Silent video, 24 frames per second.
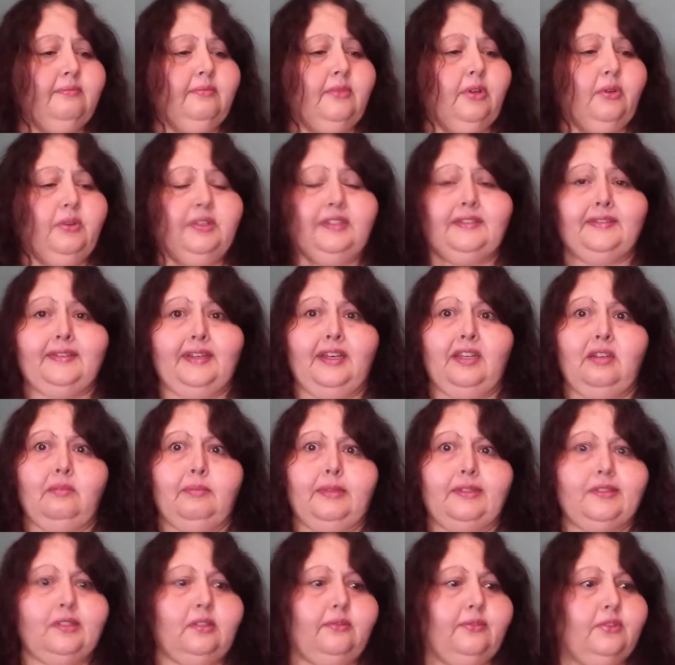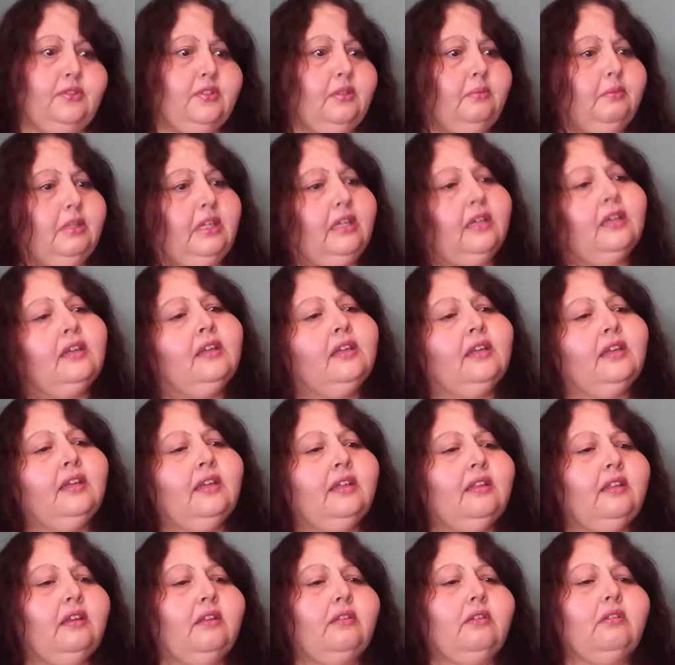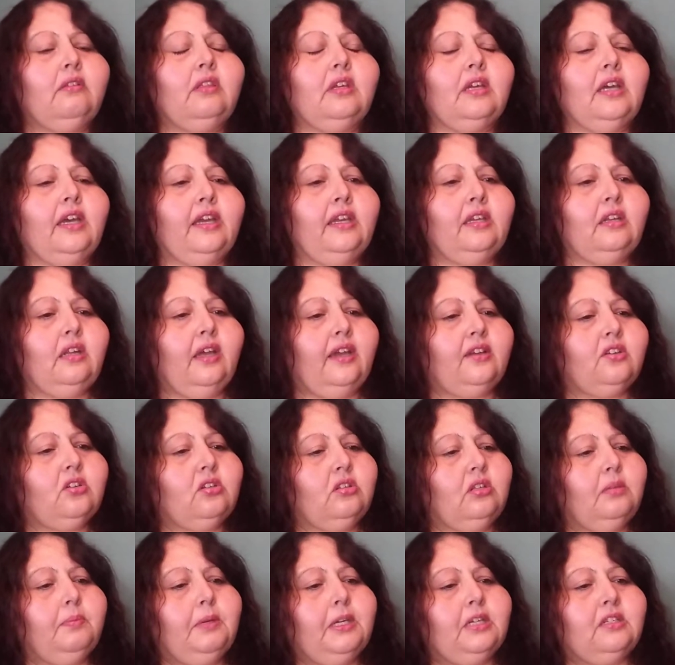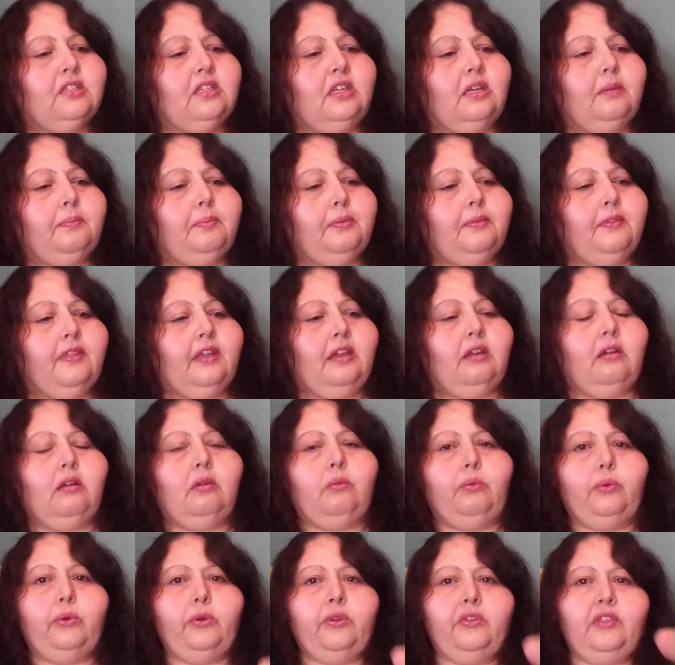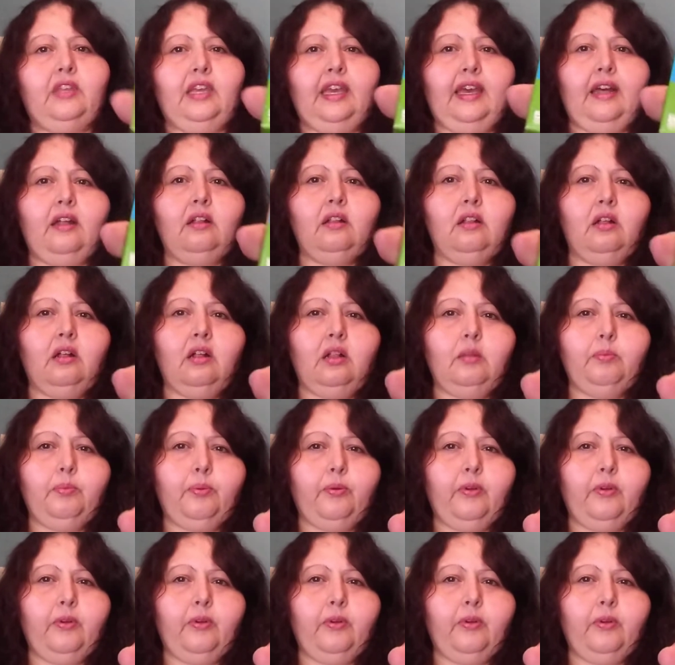I'm always cutting myself or something. The other thing I had actually picked up there were the alcohol